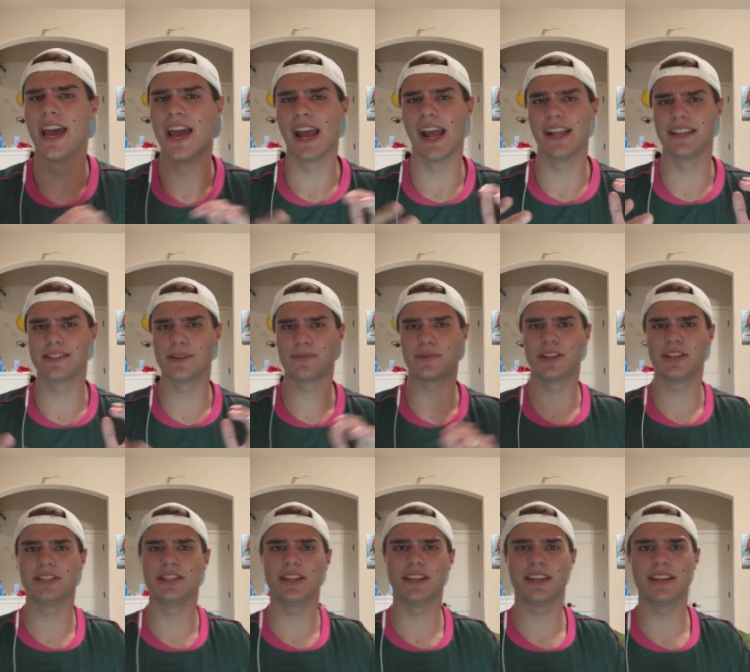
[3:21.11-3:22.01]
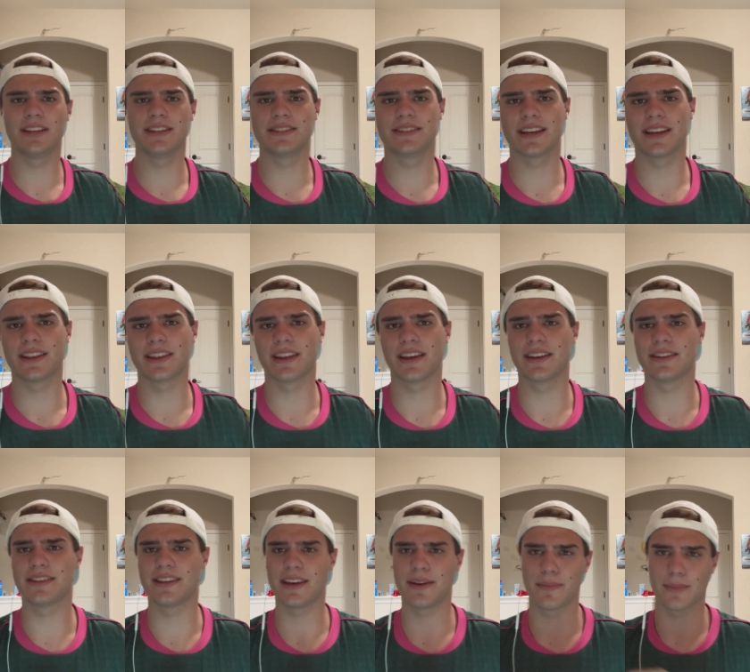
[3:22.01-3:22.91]
It's up to Diniz and the
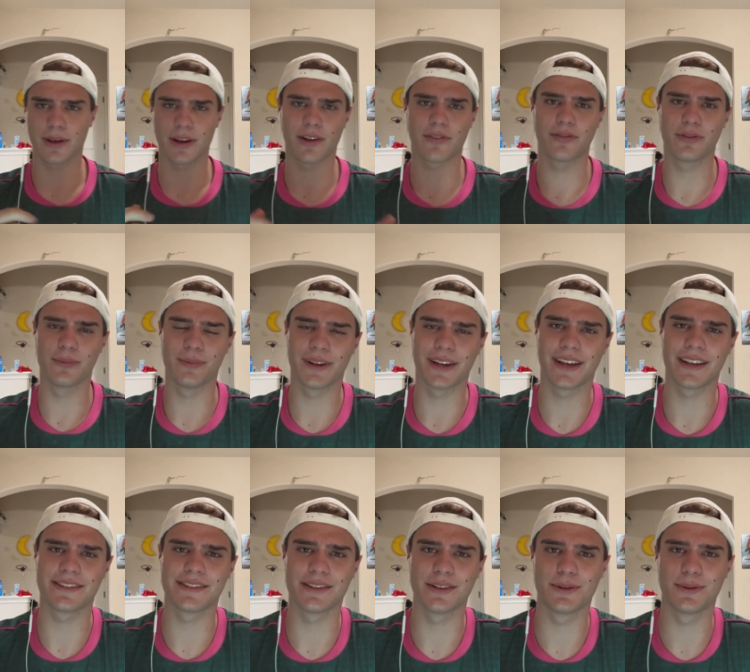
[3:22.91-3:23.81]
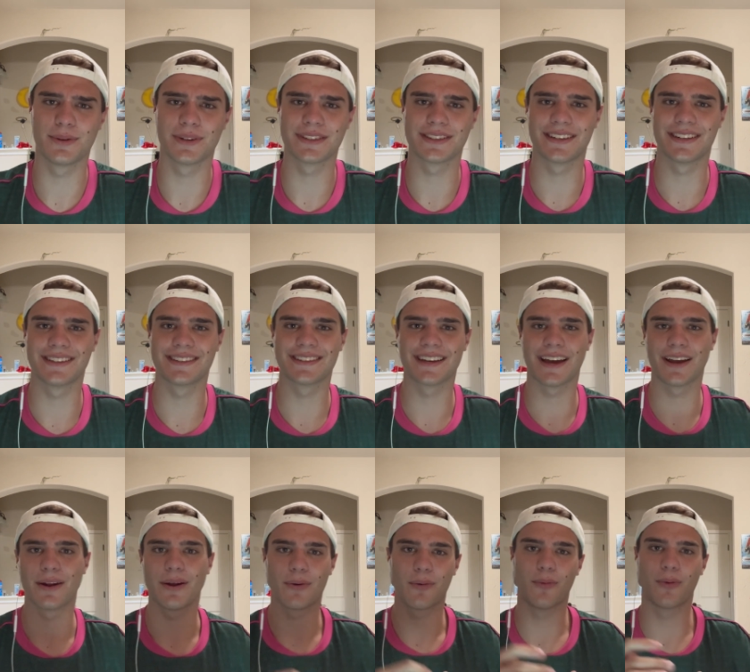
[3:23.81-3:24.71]
team there at Fluminense who wants to
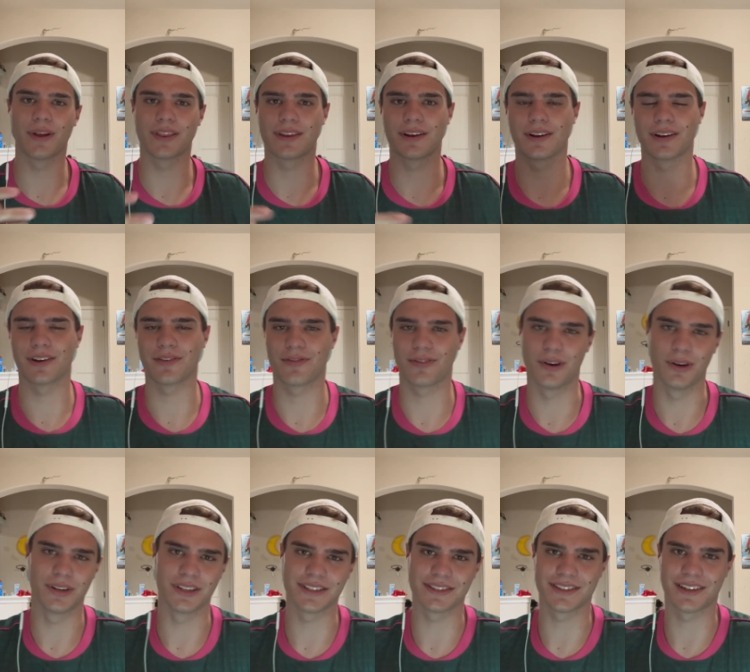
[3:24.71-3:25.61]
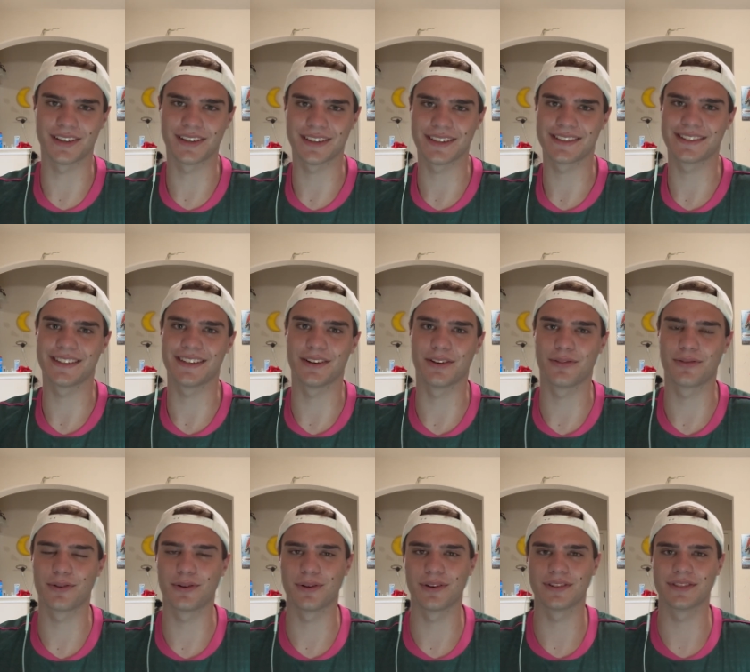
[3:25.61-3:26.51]
decide what they're going to focus on this year, of
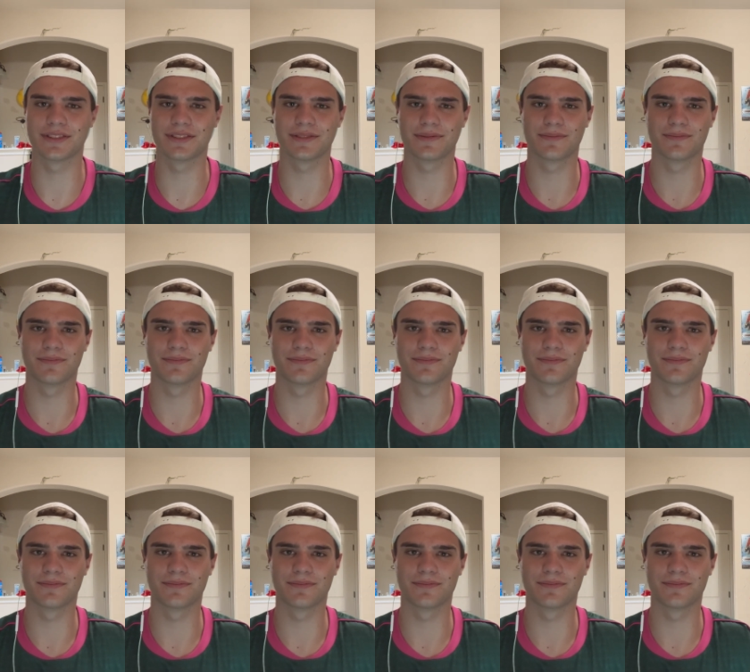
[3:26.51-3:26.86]
course.